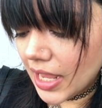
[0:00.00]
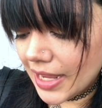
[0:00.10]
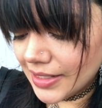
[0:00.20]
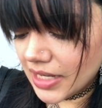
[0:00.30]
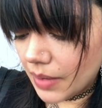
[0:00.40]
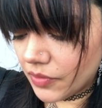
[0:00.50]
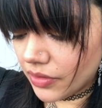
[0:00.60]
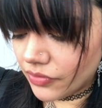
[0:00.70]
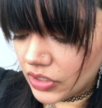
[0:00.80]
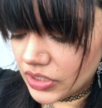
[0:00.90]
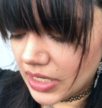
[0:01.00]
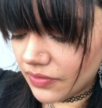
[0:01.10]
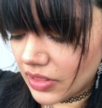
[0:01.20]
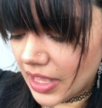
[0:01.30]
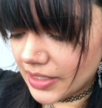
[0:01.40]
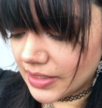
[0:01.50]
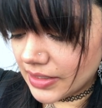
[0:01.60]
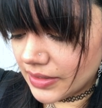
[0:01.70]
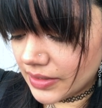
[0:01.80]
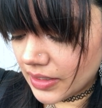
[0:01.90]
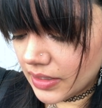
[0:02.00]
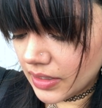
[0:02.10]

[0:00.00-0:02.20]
in time for the first day of classes.